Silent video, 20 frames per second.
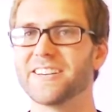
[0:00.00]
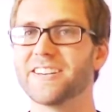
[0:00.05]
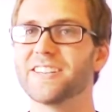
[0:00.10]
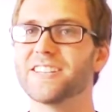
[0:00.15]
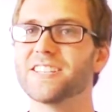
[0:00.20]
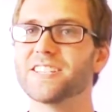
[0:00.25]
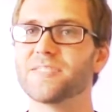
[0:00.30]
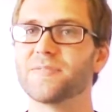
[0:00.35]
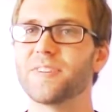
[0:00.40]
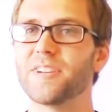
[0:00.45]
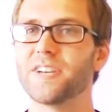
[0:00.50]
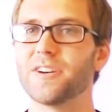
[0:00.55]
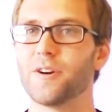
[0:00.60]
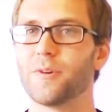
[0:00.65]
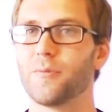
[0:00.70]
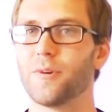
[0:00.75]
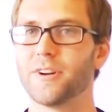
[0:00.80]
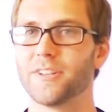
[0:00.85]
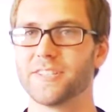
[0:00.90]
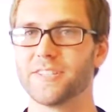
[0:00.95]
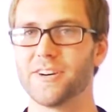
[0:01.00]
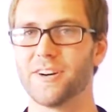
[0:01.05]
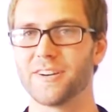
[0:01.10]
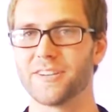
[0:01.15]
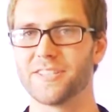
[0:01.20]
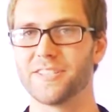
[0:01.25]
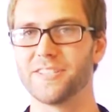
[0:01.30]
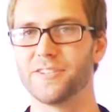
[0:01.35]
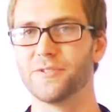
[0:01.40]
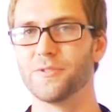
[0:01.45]
In this video, I want to
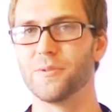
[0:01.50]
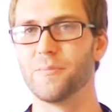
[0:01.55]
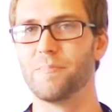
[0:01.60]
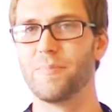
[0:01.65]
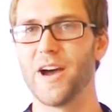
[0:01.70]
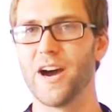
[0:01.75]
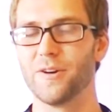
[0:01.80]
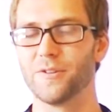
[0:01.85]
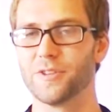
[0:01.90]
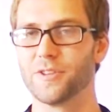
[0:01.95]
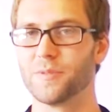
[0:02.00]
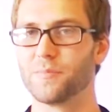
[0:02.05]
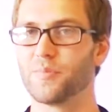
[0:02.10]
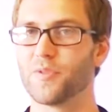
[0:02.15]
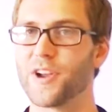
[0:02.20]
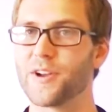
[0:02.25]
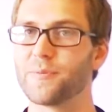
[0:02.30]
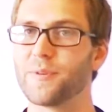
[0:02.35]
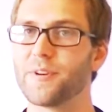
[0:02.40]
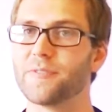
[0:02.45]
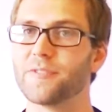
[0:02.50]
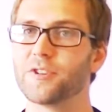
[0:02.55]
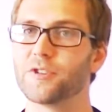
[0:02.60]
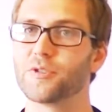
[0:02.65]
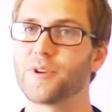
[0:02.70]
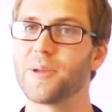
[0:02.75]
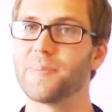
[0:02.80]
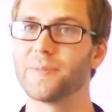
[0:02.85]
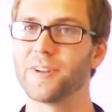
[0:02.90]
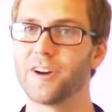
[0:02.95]
talk to you about the brainwave
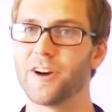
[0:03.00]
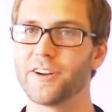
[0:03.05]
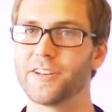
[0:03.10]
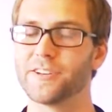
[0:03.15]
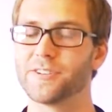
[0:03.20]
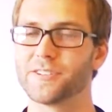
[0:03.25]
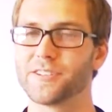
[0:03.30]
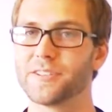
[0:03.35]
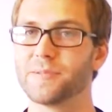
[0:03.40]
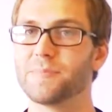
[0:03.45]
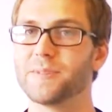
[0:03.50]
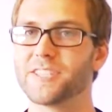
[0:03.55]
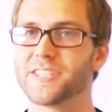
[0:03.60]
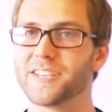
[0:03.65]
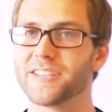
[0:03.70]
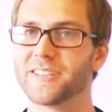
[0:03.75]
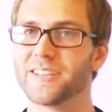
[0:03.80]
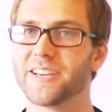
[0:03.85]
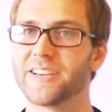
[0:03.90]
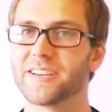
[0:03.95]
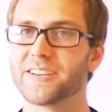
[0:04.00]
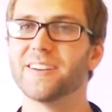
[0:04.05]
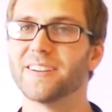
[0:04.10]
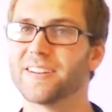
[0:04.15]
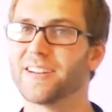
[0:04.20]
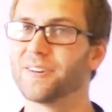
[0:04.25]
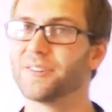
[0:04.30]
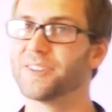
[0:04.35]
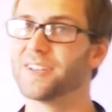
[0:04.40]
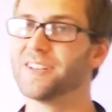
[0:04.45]
entrainment audios and the missing link.
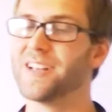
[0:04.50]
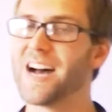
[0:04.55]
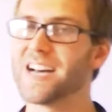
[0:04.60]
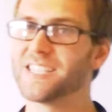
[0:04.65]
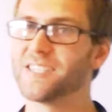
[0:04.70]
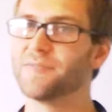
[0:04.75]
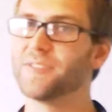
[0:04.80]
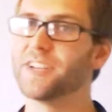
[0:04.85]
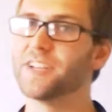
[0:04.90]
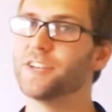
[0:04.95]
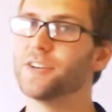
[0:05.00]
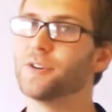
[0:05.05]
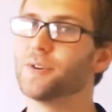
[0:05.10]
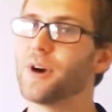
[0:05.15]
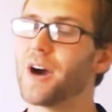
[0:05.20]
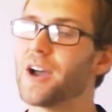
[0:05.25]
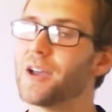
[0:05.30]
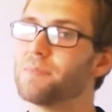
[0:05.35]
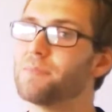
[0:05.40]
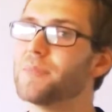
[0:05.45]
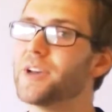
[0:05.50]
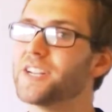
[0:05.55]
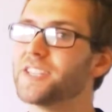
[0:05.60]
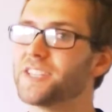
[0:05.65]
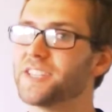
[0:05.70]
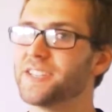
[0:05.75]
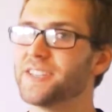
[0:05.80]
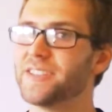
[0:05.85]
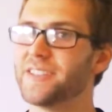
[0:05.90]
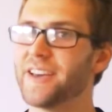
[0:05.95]
Now, in the last video, I
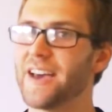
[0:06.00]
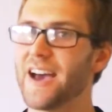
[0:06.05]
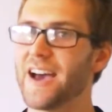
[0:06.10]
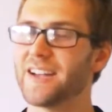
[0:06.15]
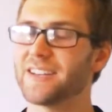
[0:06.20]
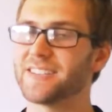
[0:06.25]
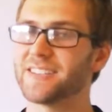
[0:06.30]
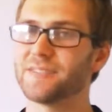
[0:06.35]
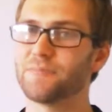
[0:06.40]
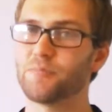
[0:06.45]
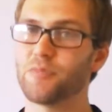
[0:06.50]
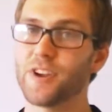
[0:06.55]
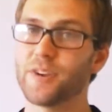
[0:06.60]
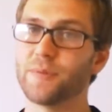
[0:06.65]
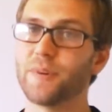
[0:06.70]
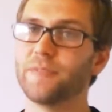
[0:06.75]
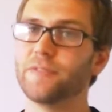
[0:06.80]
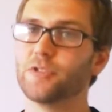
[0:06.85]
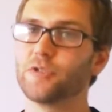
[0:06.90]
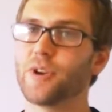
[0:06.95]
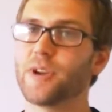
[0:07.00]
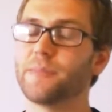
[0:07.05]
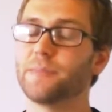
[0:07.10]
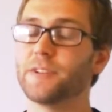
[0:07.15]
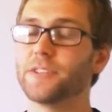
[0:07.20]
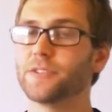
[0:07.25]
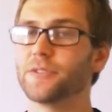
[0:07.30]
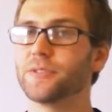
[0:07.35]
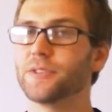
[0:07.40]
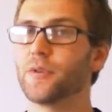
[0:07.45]
mentioned that brainwave entrainment
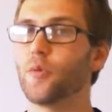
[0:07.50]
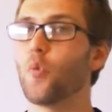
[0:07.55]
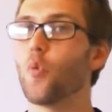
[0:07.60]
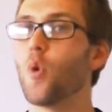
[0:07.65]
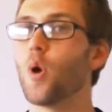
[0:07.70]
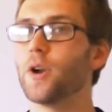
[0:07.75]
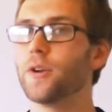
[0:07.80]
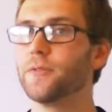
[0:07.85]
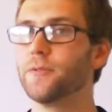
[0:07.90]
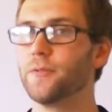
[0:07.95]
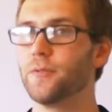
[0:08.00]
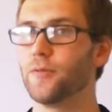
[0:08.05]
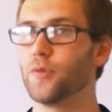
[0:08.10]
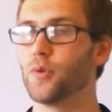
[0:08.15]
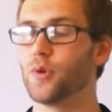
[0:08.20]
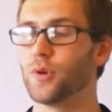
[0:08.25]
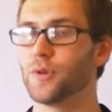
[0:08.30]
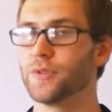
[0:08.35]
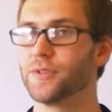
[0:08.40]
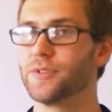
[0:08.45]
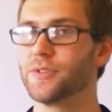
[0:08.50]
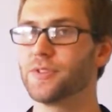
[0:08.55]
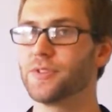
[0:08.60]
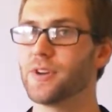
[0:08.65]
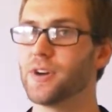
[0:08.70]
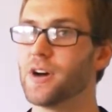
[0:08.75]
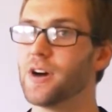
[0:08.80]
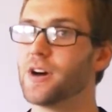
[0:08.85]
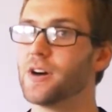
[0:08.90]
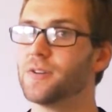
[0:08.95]
is only 1/4
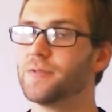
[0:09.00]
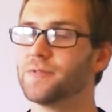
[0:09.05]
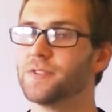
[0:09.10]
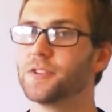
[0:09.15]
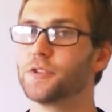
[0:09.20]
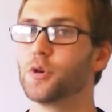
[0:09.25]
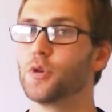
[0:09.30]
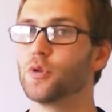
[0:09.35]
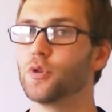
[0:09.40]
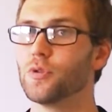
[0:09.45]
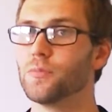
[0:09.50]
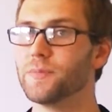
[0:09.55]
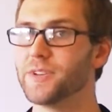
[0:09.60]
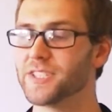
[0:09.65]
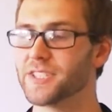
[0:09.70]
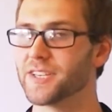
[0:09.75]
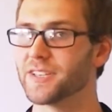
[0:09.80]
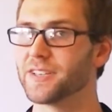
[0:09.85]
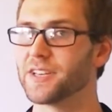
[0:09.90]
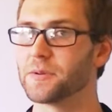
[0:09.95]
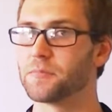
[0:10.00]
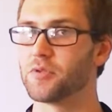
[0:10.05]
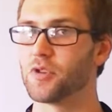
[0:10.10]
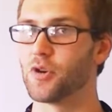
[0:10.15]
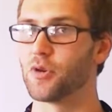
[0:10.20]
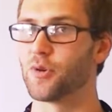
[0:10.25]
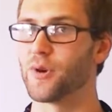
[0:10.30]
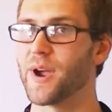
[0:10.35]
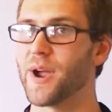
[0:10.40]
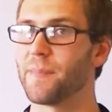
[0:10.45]
of the total missing link
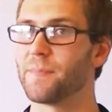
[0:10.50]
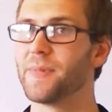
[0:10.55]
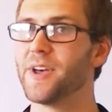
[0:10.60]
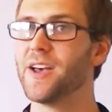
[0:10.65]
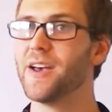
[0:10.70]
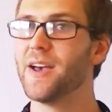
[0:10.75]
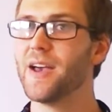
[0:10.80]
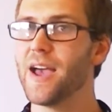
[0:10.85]
program.